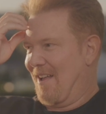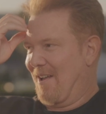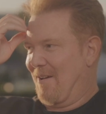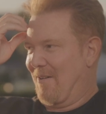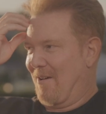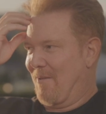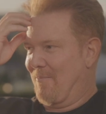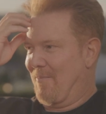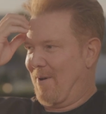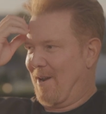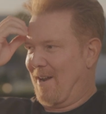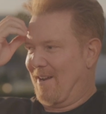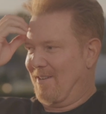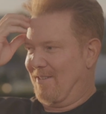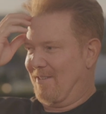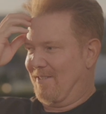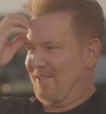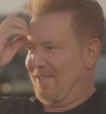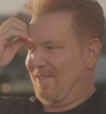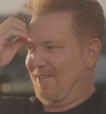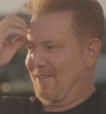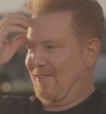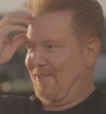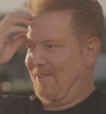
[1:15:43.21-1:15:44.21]
But I
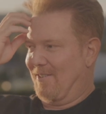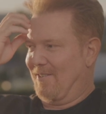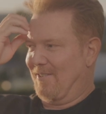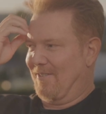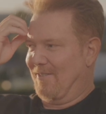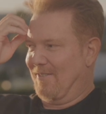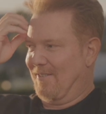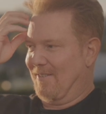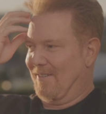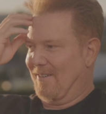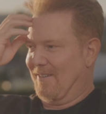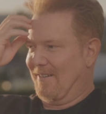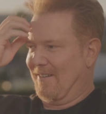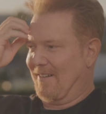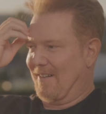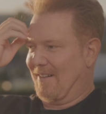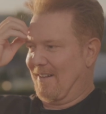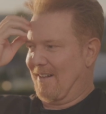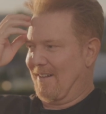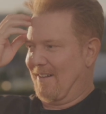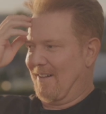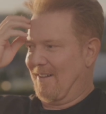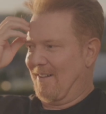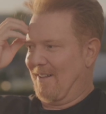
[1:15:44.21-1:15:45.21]
still
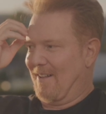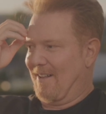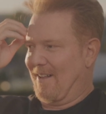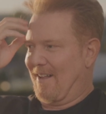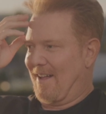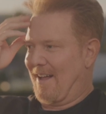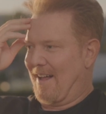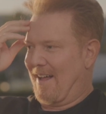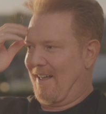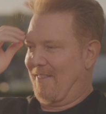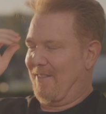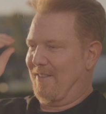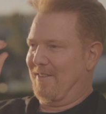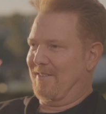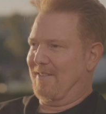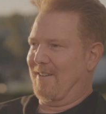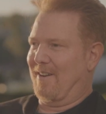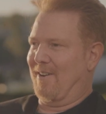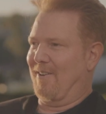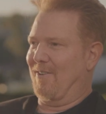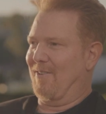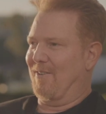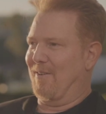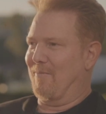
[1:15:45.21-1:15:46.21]
had the
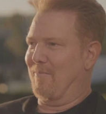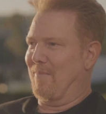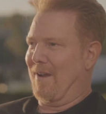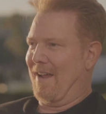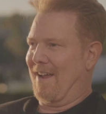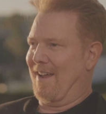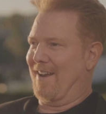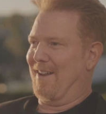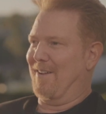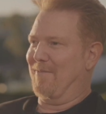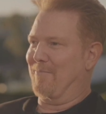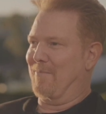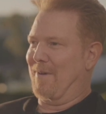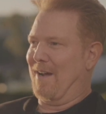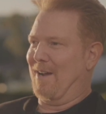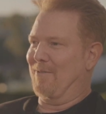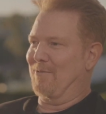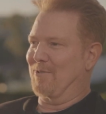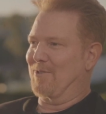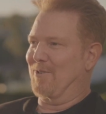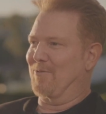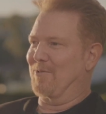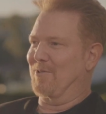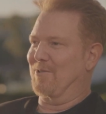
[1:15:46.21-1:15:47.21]
terror and panic. Mine
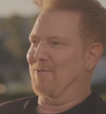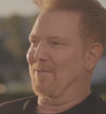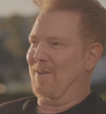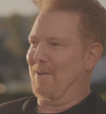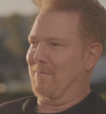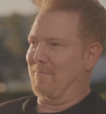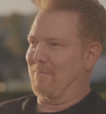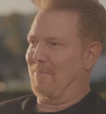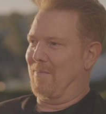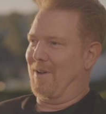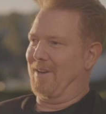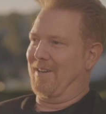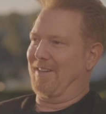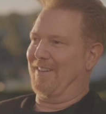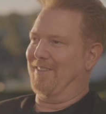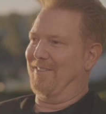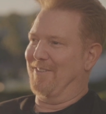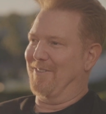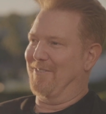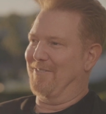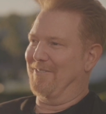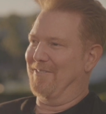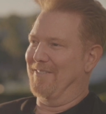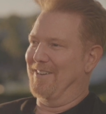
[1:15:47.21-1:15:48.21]
was always around money,
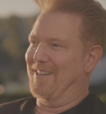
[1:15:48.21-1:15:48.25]
though.